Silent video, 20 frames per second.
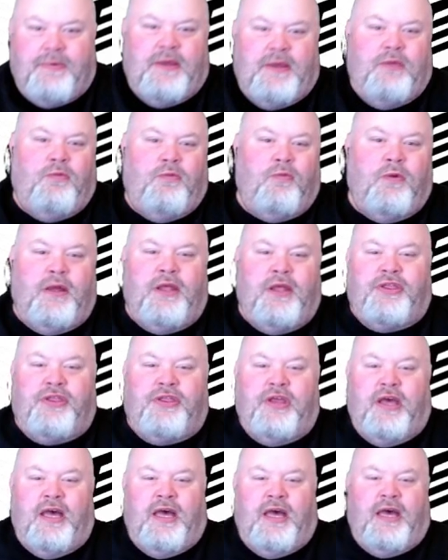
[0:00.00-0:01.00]
with
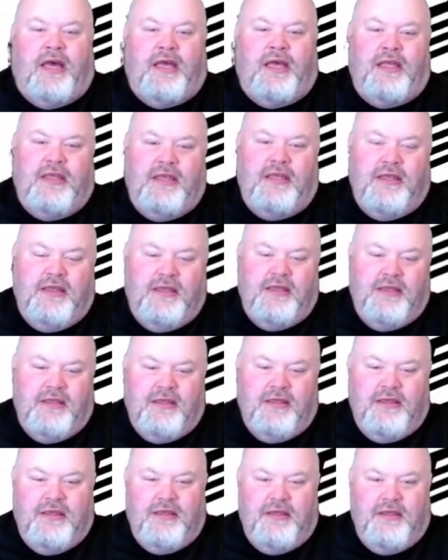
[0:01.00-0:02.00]
uh
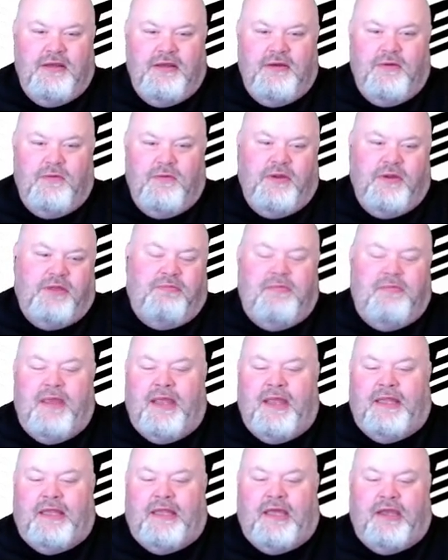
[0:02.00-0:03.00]
with
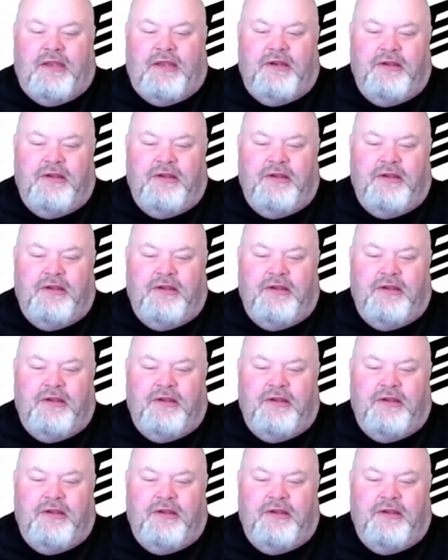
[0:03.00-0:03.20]
mainline.